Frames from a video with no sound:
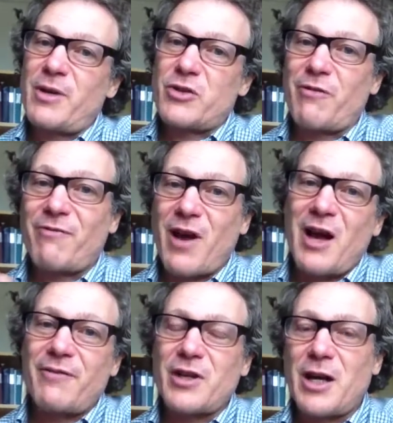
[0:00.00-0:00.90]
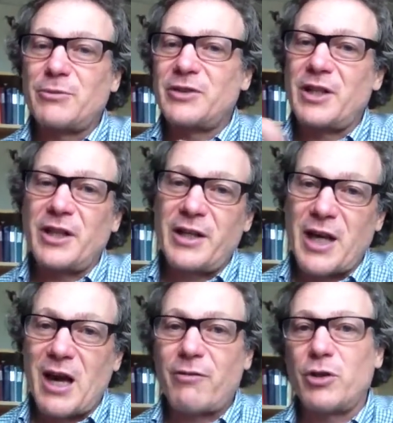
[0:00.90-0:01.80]
measure 5 times and take the
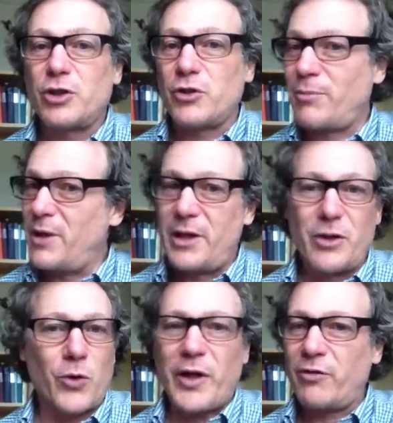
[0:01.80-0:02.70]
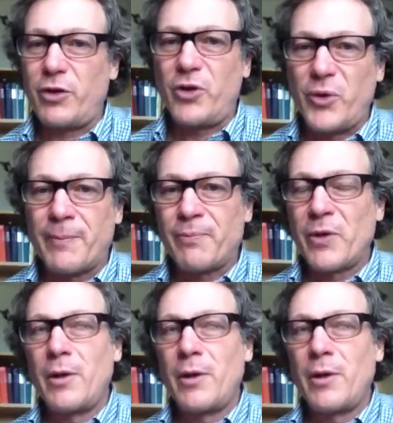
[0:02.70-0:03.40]
average or the median or whatever you're doing?